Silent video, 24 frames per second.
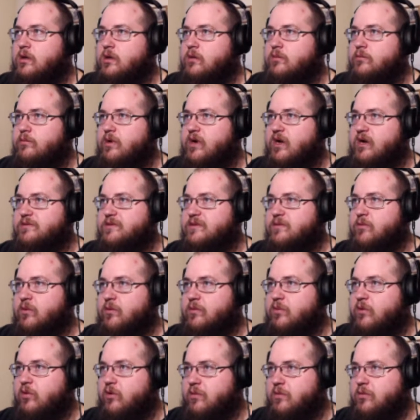Pick up some more
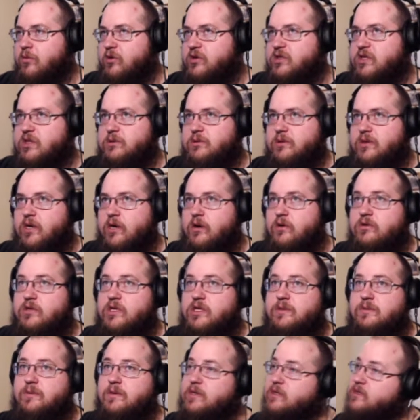port reports as we go,
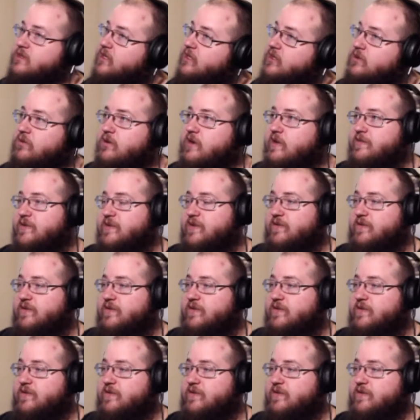just because they do give us